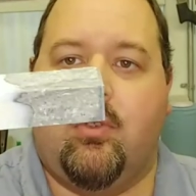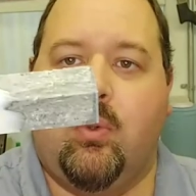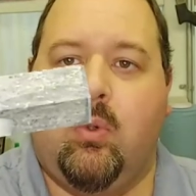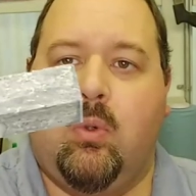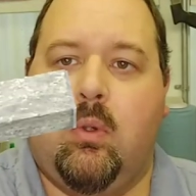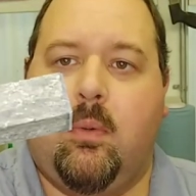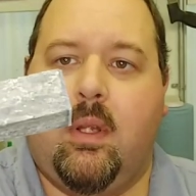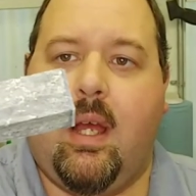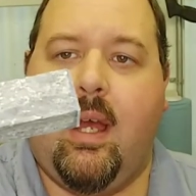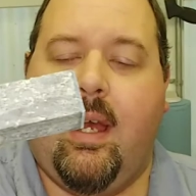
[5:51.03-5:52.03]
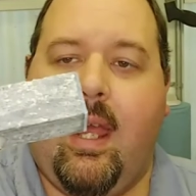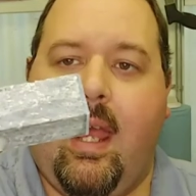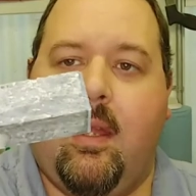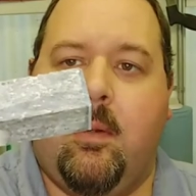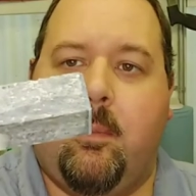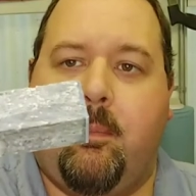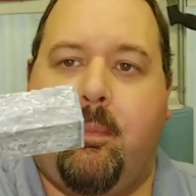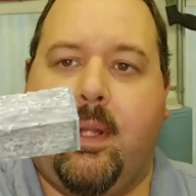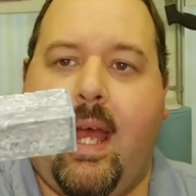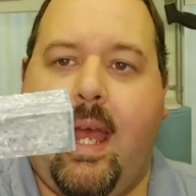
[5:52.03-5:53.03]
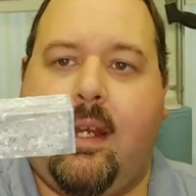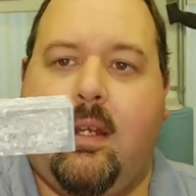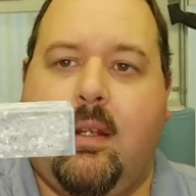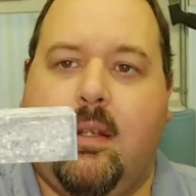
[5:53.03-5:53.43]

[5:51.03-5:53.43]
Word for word: a dual end black